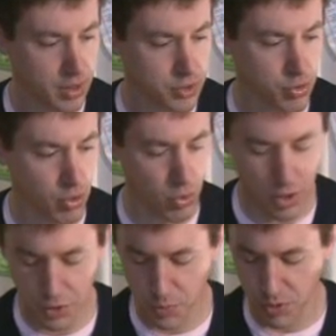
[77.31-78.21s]
So our
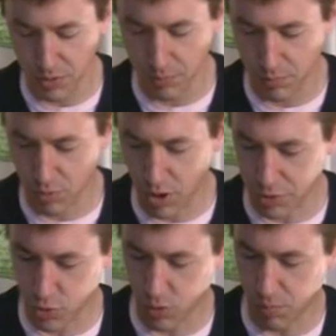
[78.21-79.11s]
water's been brought
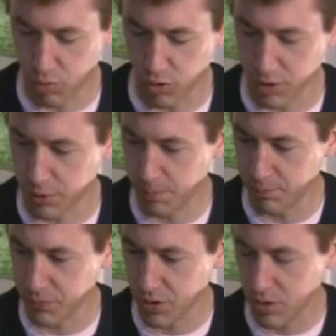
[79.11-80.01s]
to a boil,
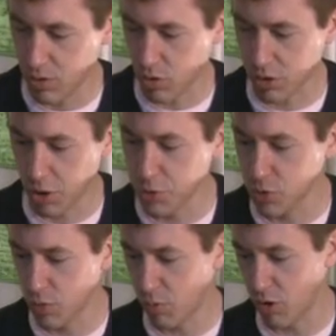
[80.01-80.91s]
or close
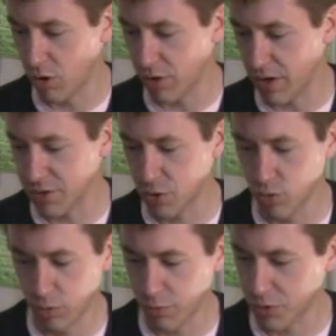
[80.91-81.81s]
to a boil, and it's
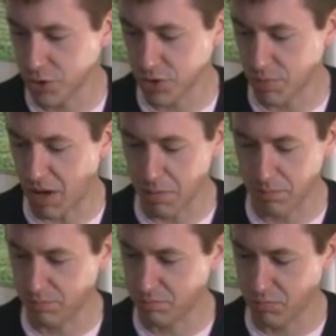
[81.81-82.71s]
cooled for just
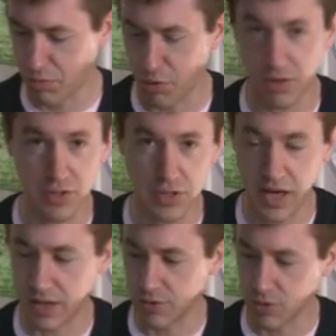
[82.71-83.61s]
about 30
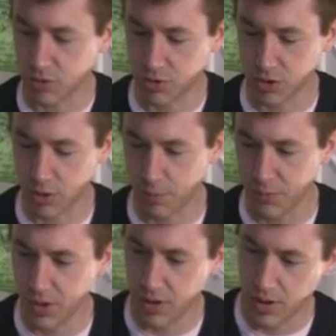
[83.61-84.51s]
seconds or so.
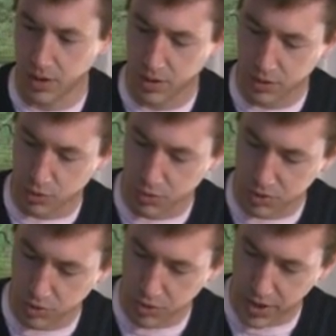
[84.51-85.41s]
So it's
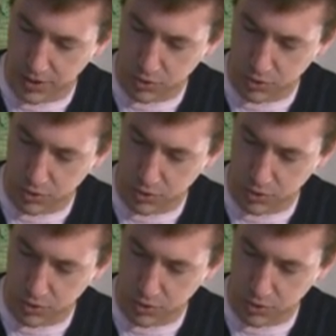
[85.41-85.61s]
still nice